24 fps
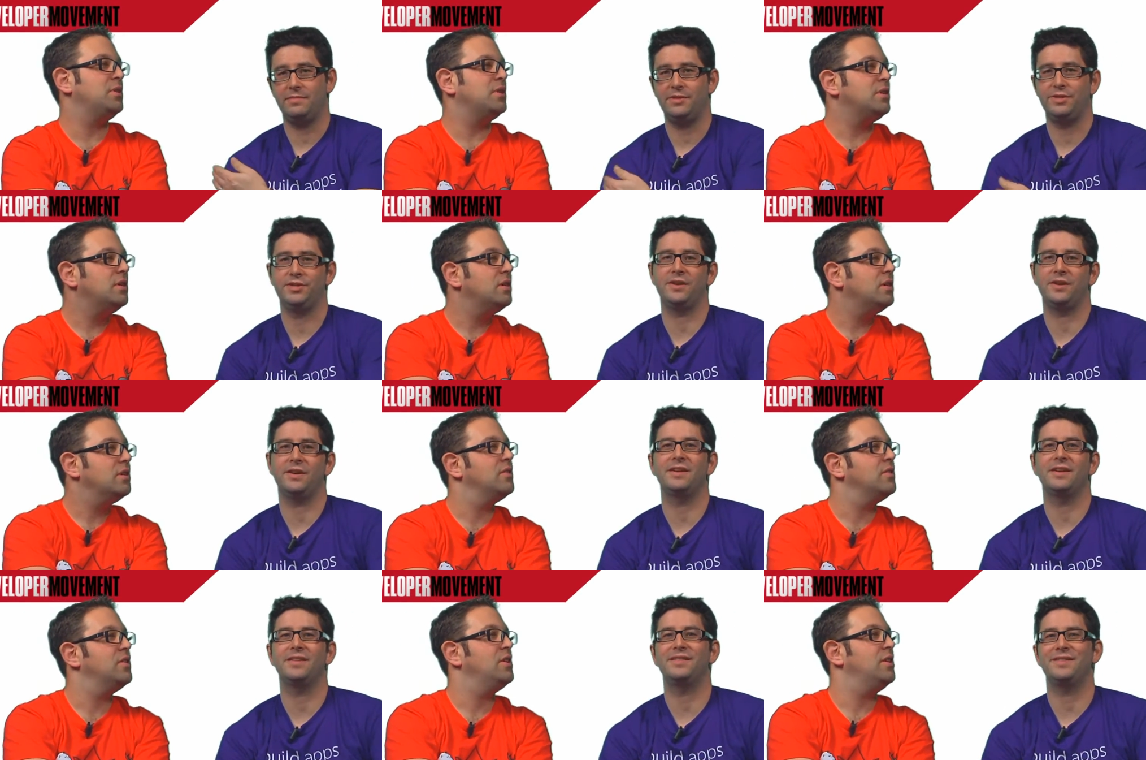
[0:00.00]
Speaker 1: that
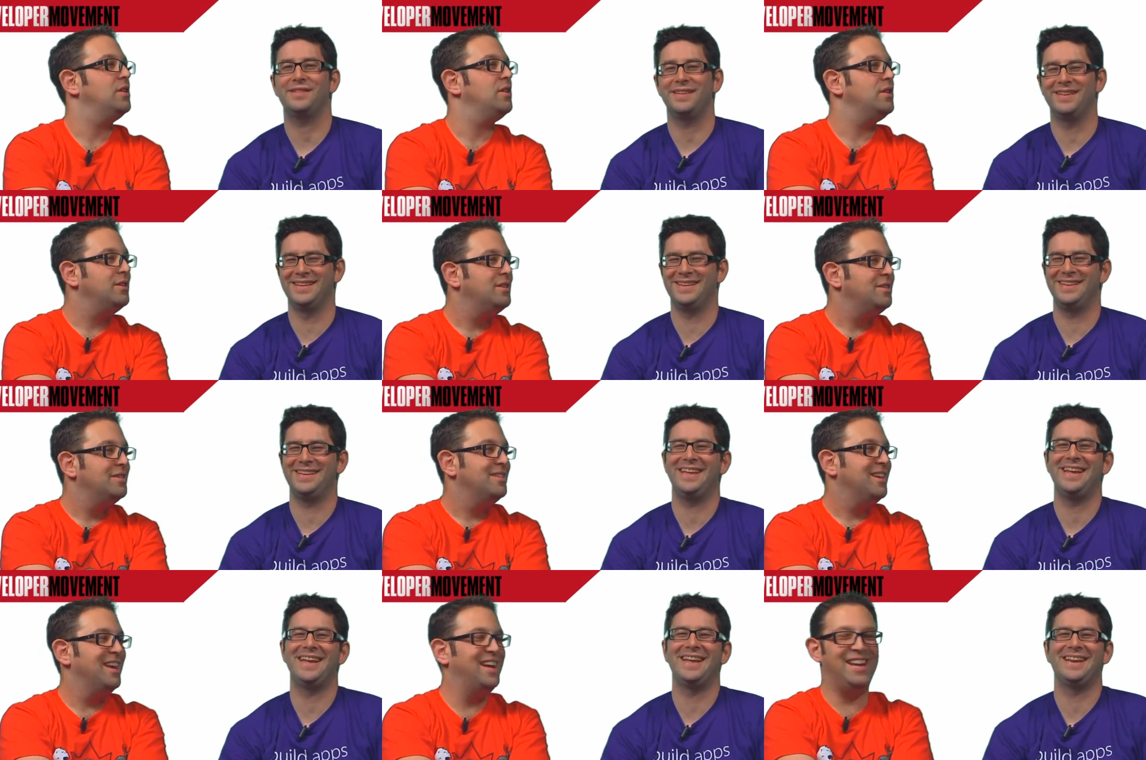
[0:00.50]
Jonathan
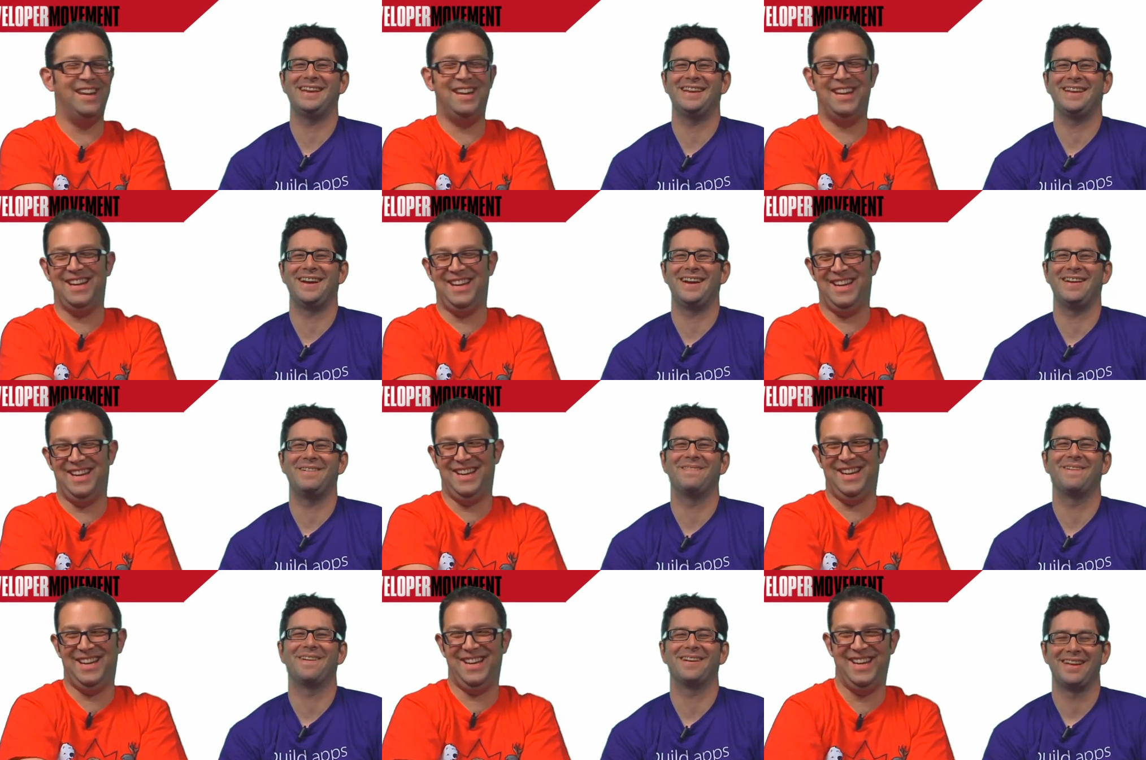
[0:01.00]
and
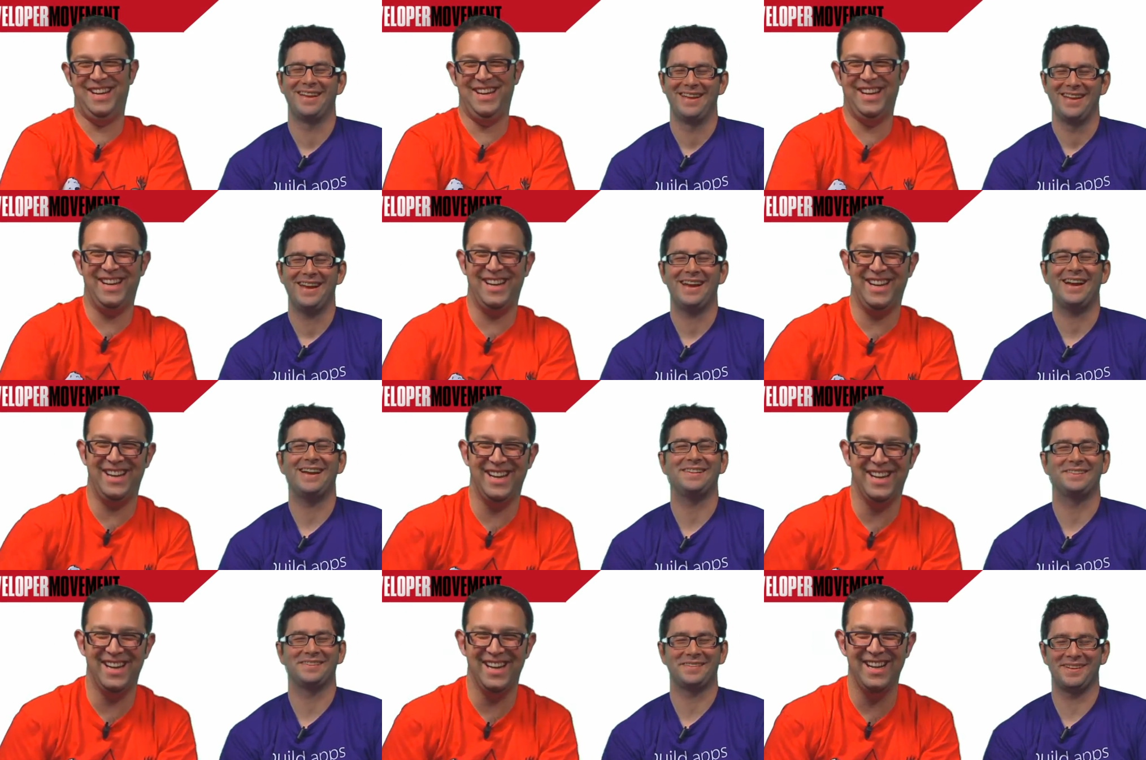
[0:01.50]
I were.
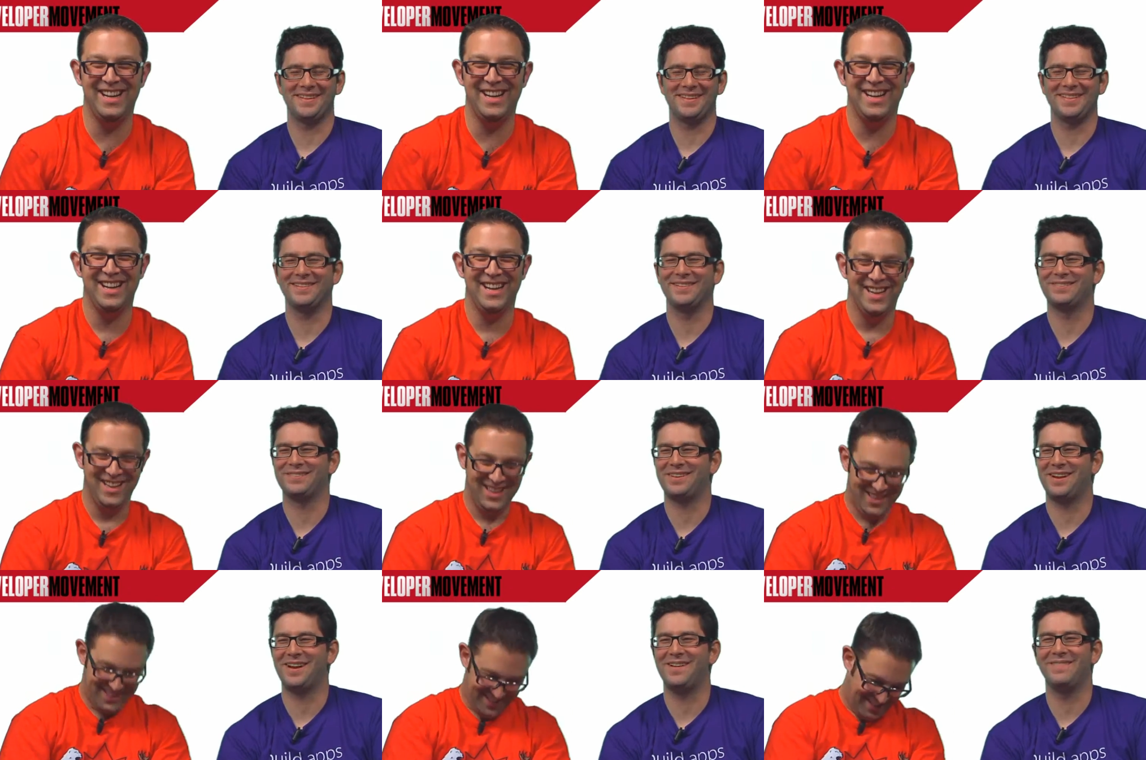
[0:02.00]
I saw
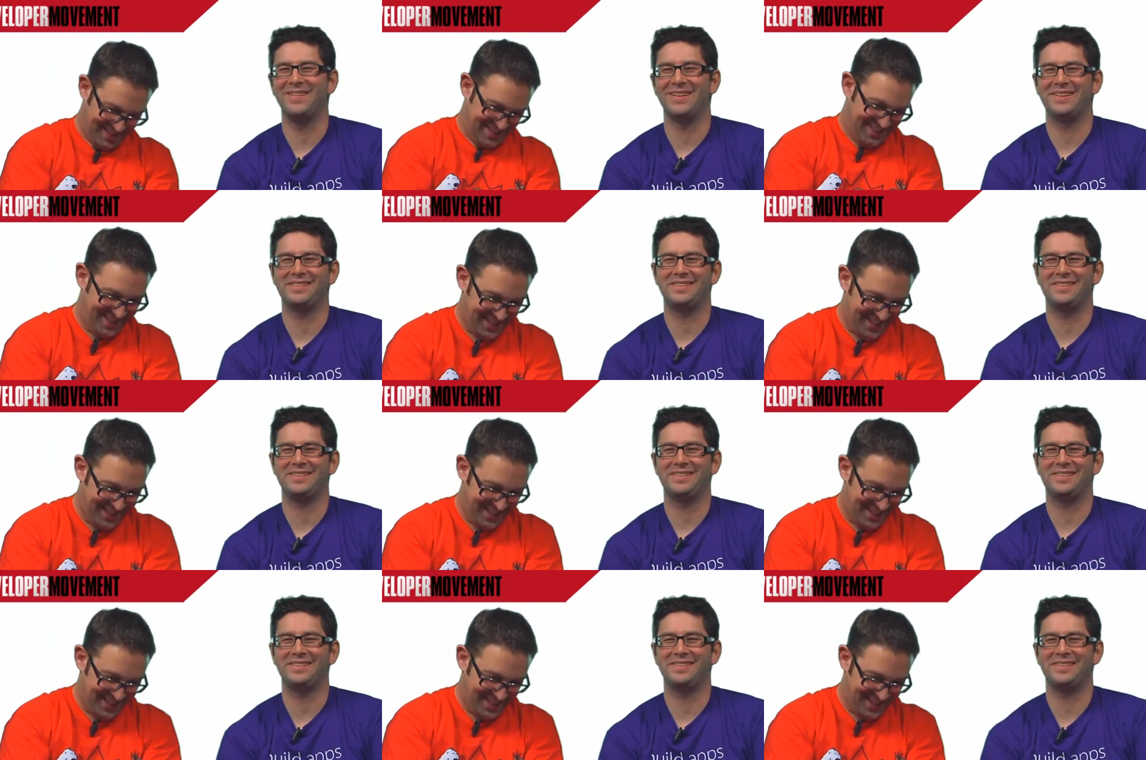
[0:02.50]
those comments